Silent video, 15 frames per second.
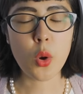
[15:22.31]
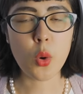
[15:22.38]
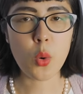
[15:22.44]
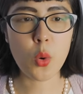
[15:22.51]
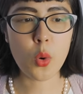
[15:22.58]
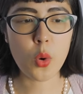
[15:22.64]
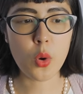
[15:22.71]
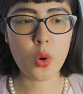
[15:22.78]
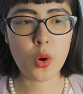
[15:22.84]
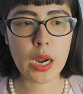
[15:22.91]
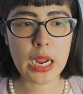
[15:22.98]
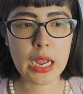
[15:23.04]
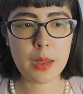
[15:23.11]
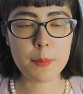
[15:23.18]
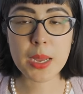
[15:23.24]

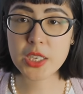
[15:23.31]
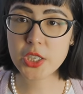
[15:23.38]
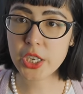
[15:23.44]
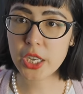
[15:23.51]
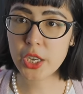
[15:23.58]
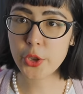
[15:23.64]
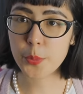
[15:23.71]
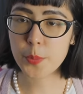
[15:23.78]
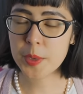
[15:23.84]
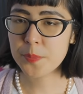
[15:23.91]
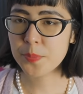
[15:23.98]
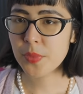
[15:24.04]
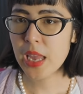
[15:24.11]
or uh, magic loop